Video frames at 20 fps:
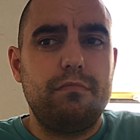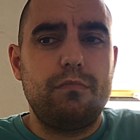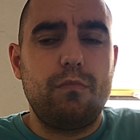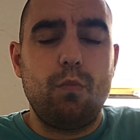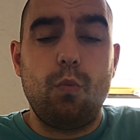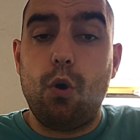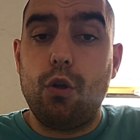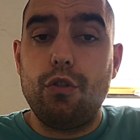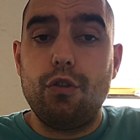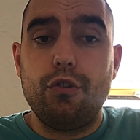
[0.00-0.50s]

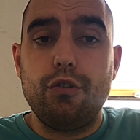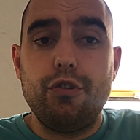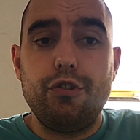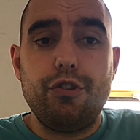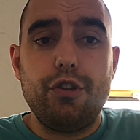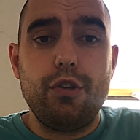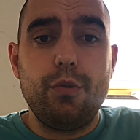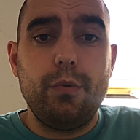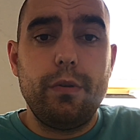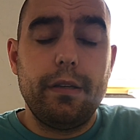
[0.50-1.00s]
what are they going to
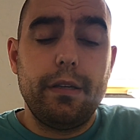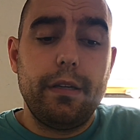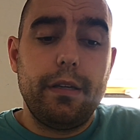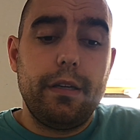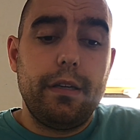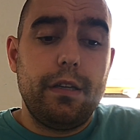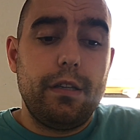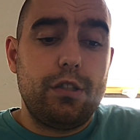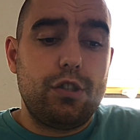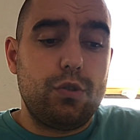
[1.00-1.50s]
do?
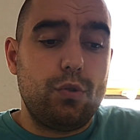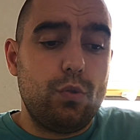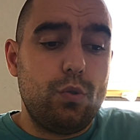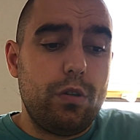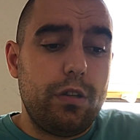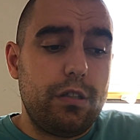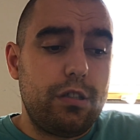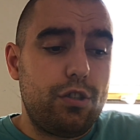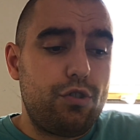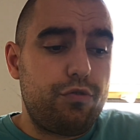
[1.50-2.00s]
So
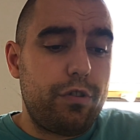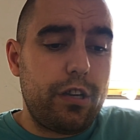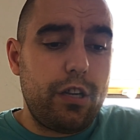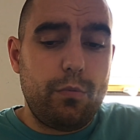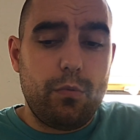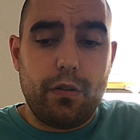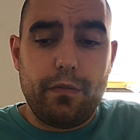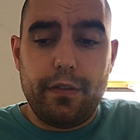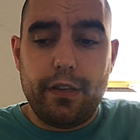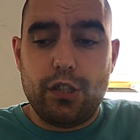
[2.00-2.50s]
it's a tricky
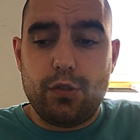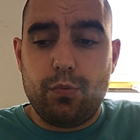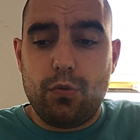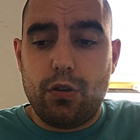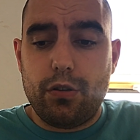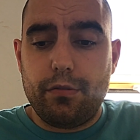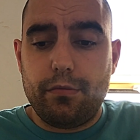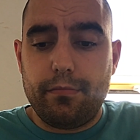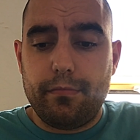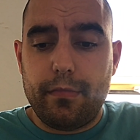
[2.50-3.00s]
one, this
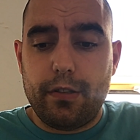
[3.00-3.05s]
one.